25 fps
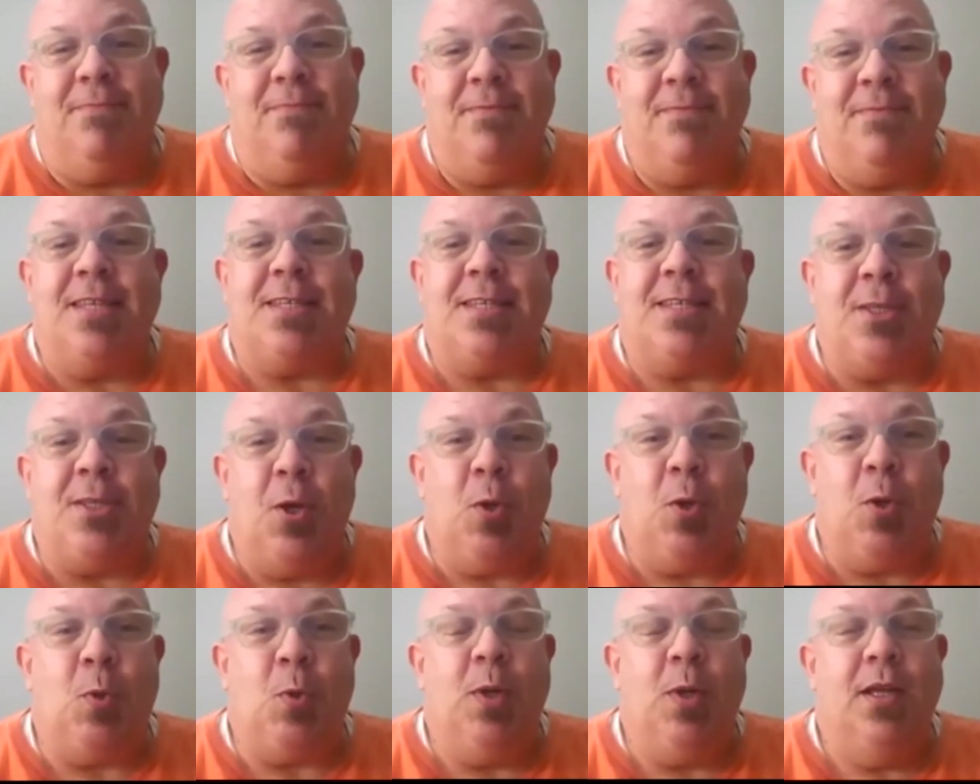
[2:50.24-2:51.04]

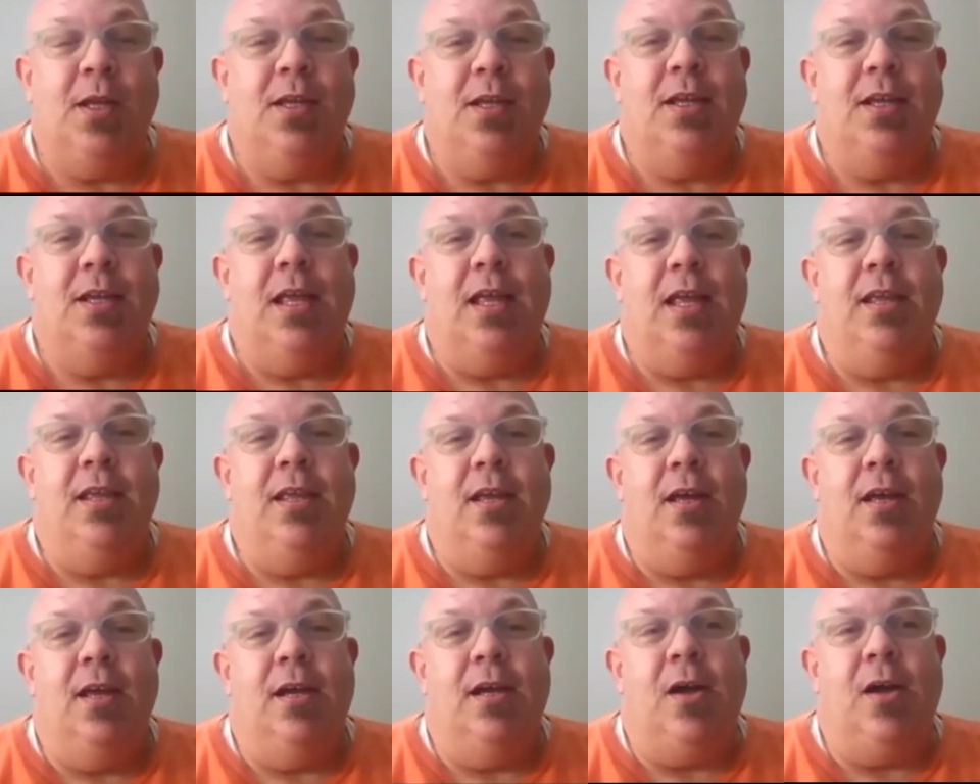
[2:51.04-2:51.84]
So
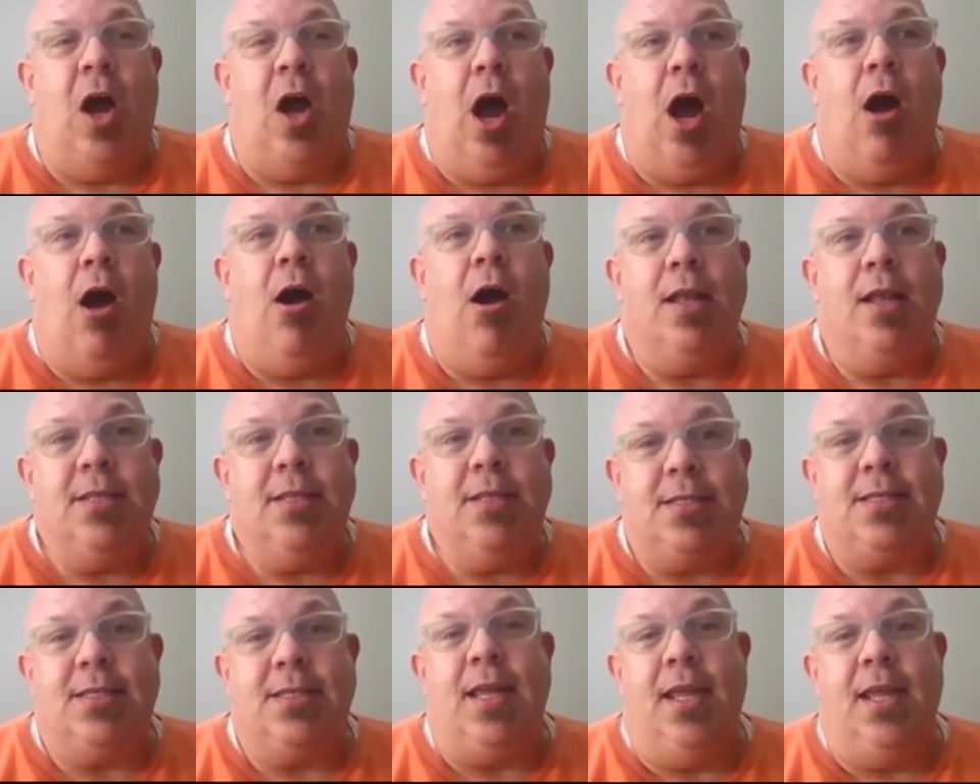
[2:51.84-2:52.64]
on
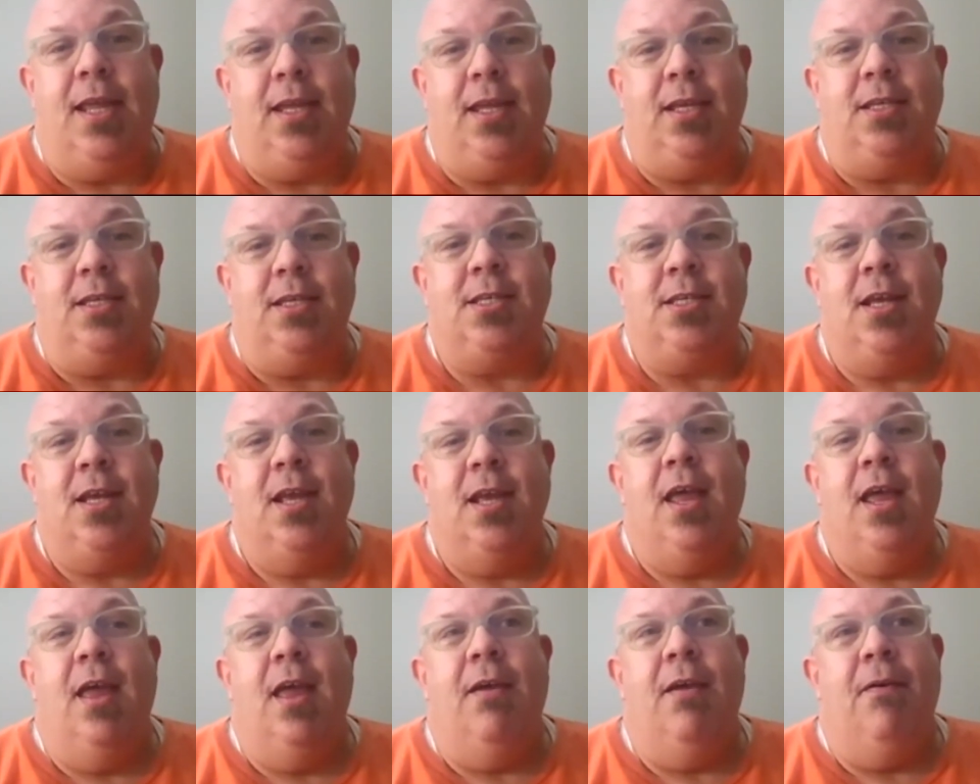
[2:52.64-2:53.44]
stage,
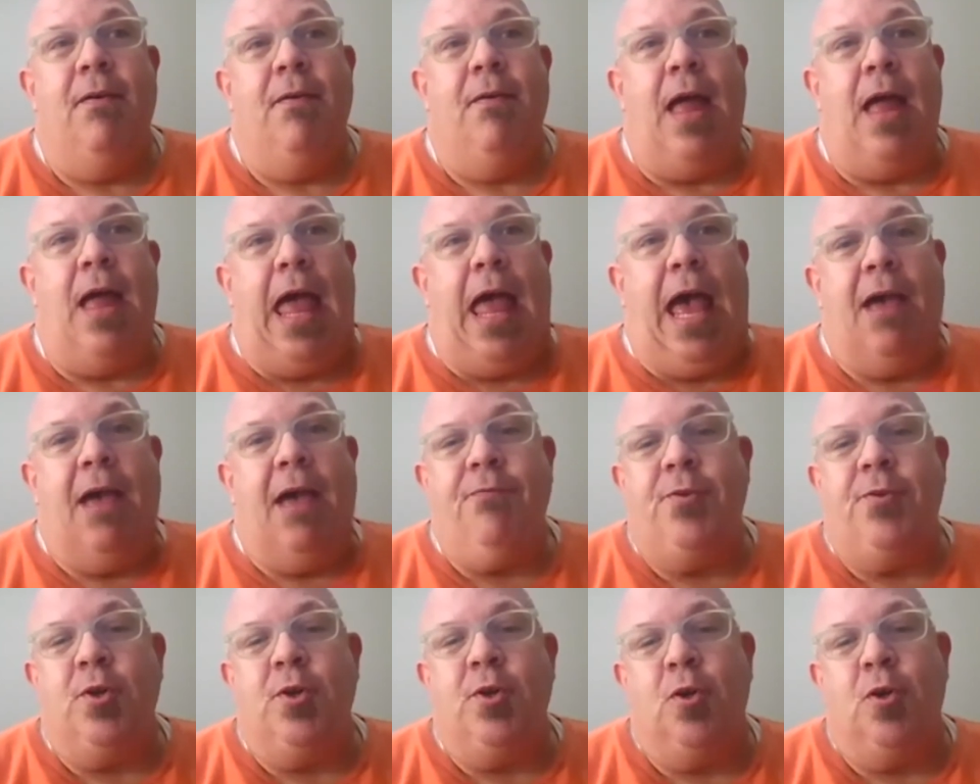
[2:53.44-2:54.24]

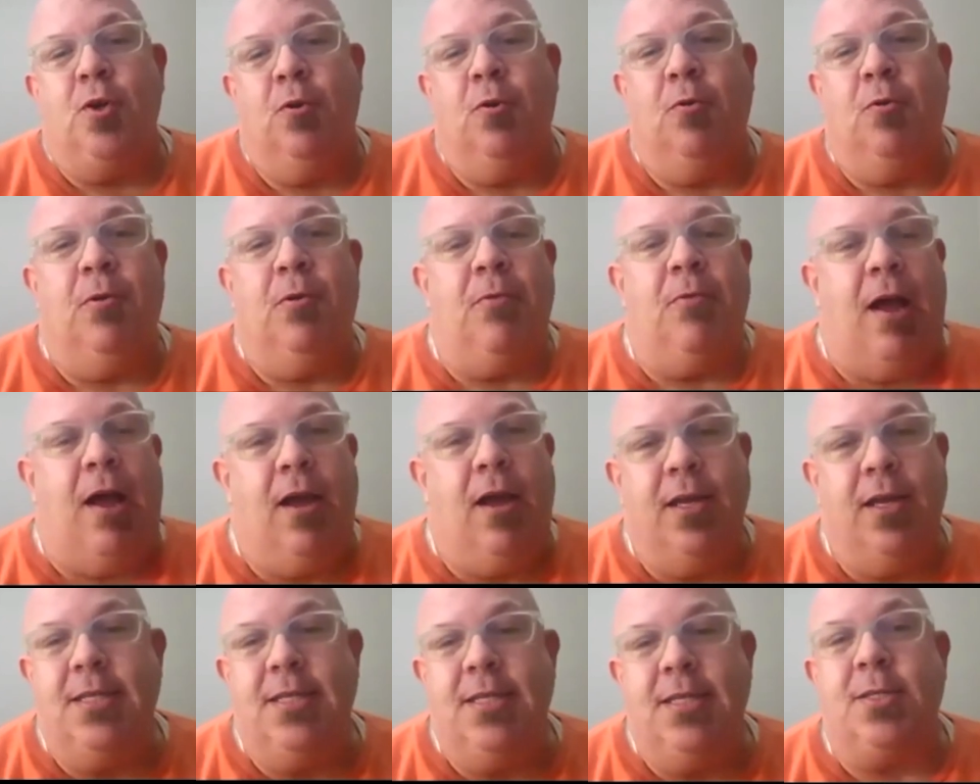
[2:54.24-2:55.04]
after
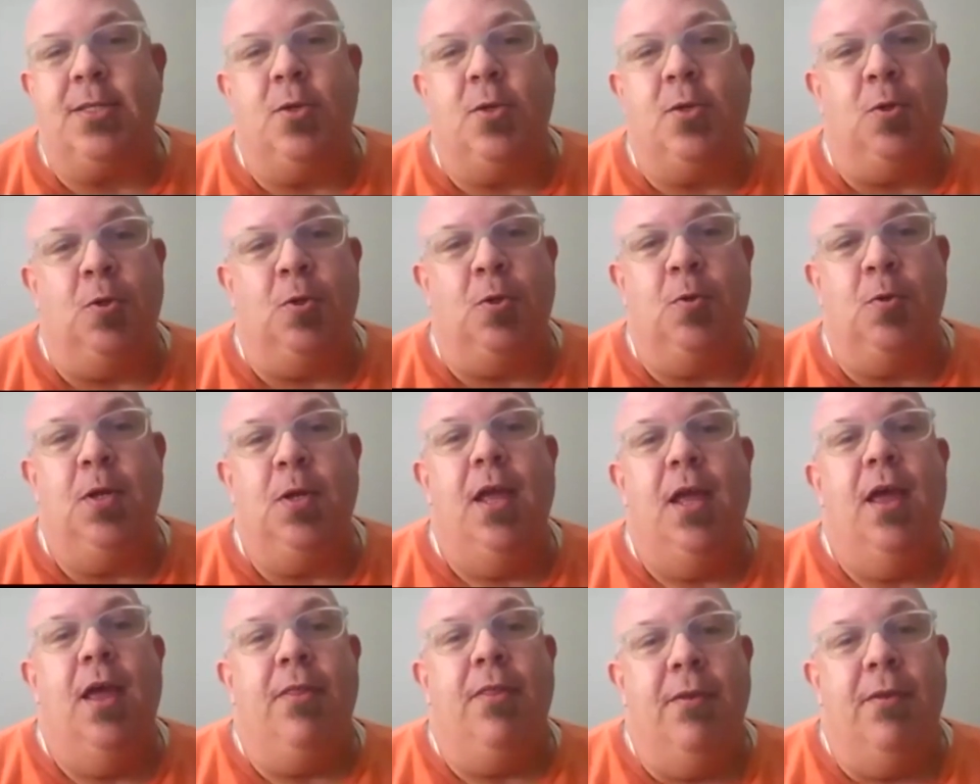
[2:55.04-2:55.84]
high school,
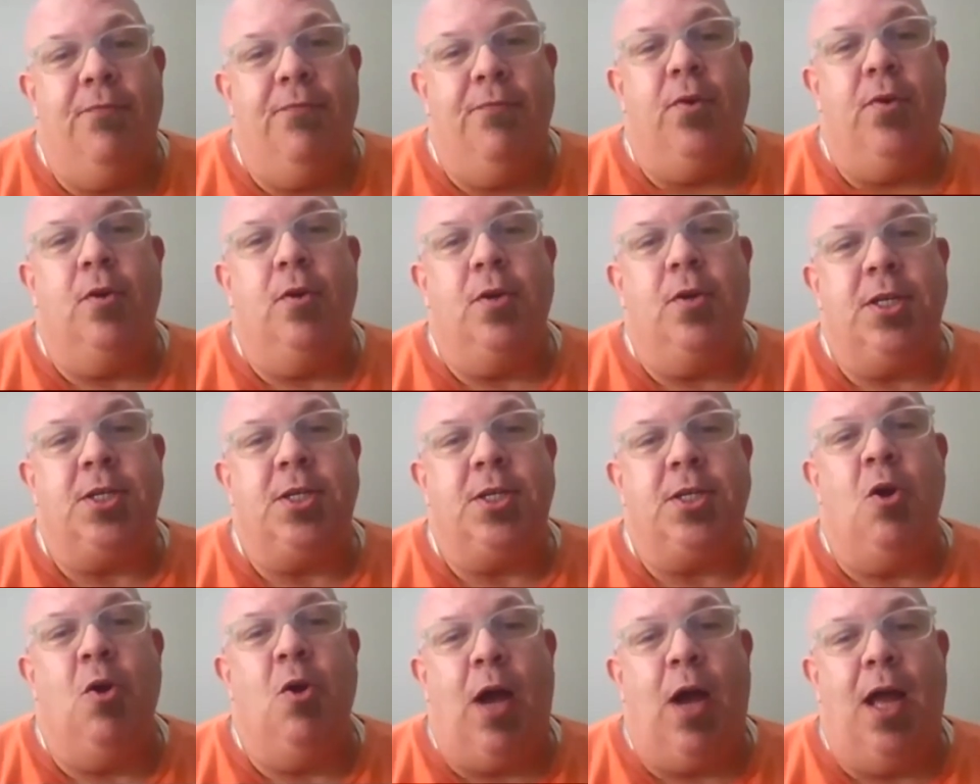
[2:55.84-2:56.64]
the first
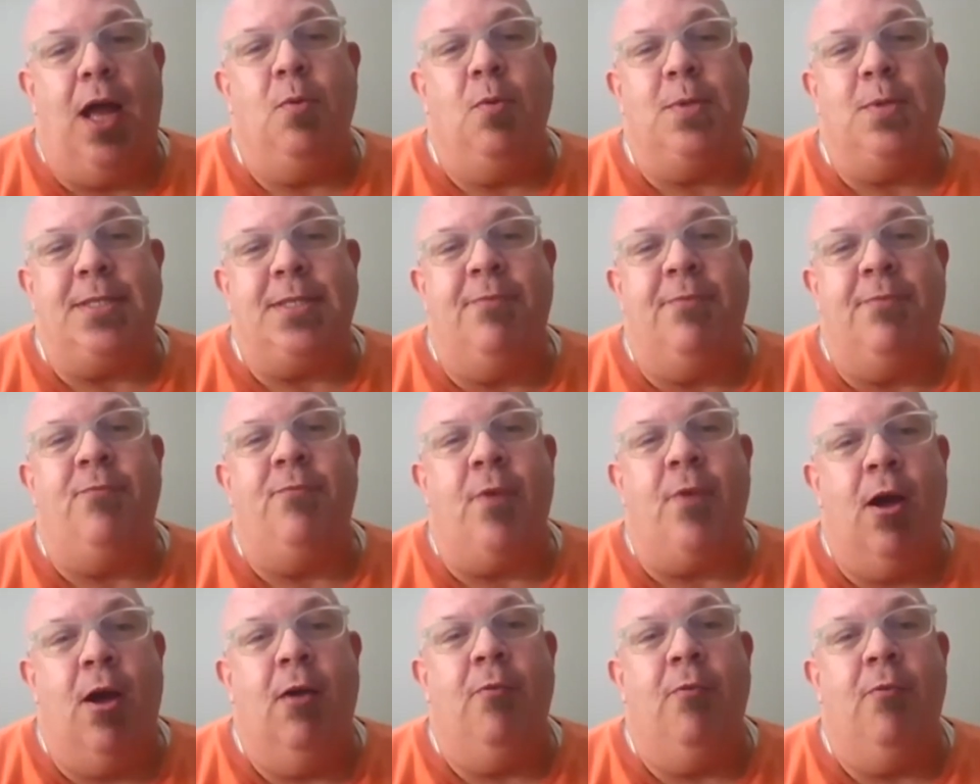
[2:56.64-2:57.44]
show I was
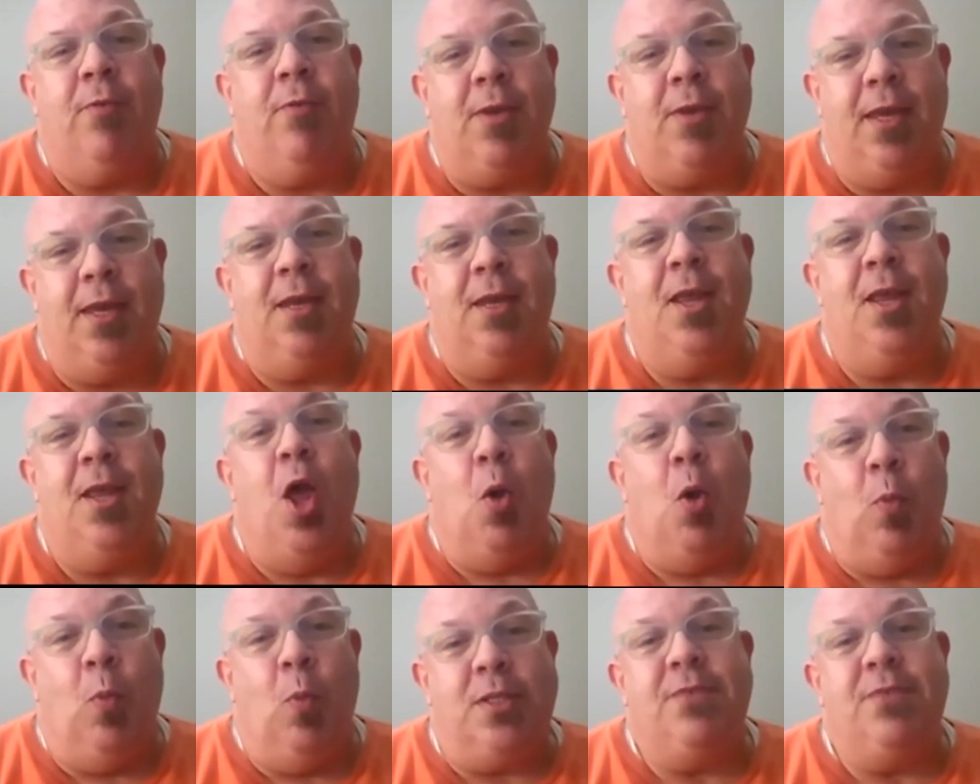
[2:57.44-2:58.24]
involved in
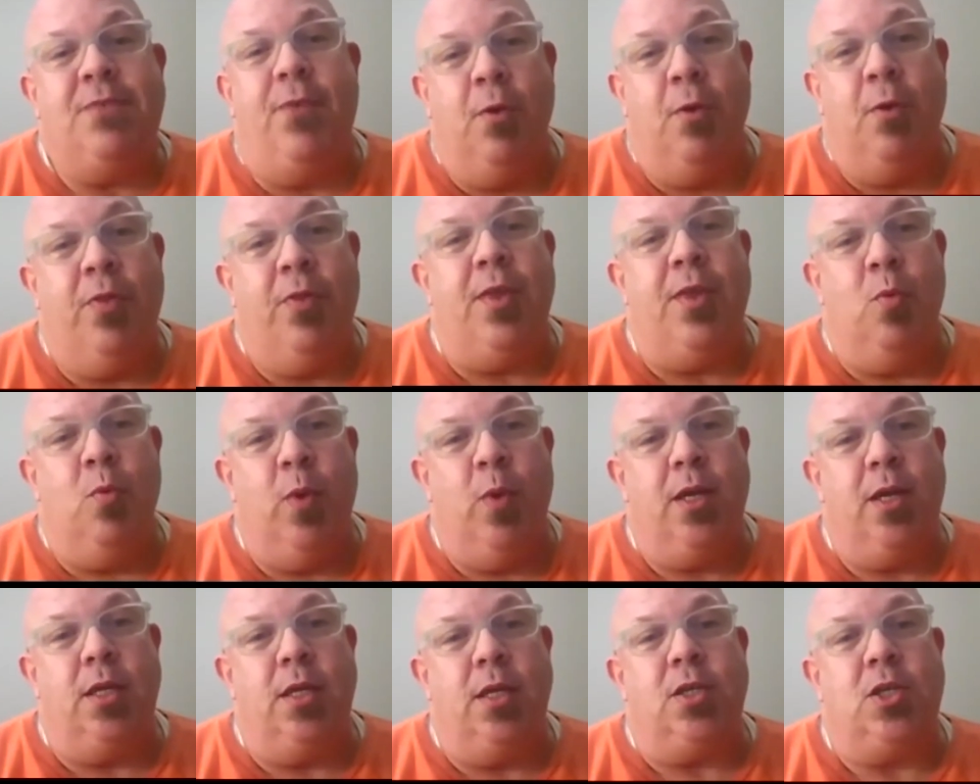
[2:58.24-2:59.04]
was Filthy
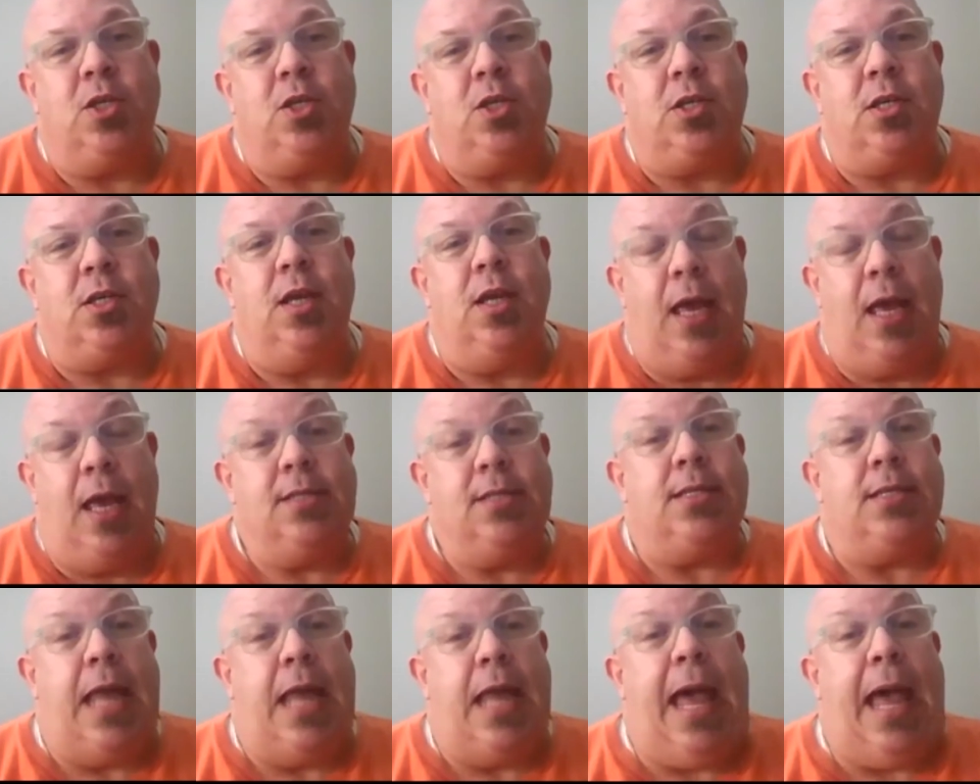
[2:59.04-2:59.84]
Rich as
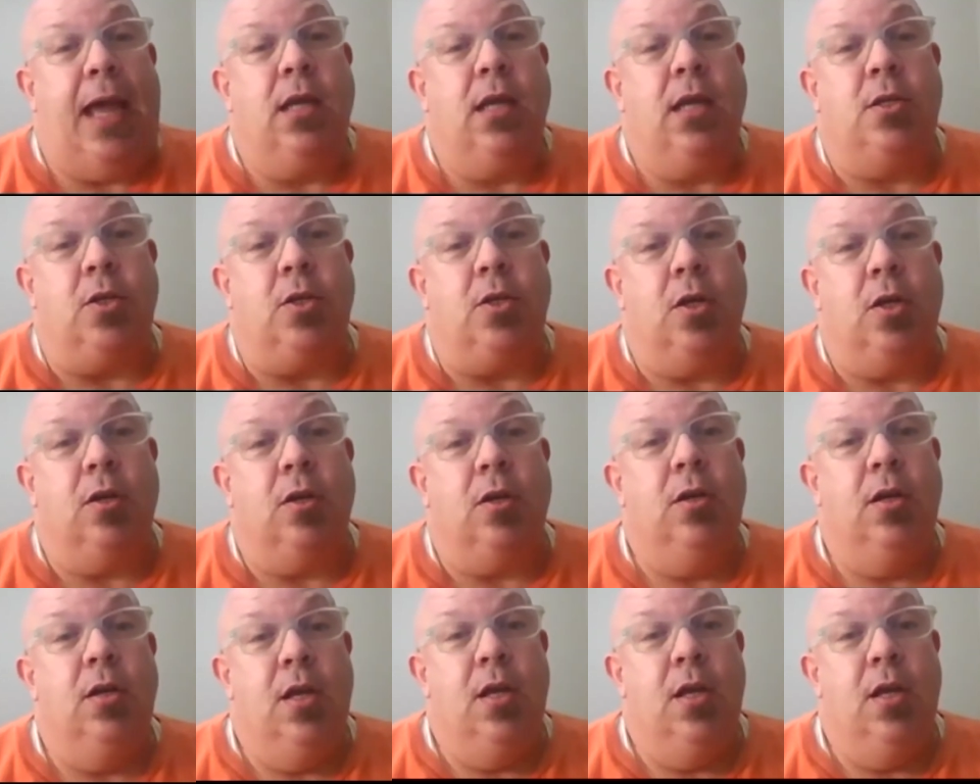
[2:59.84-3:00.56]
an actor.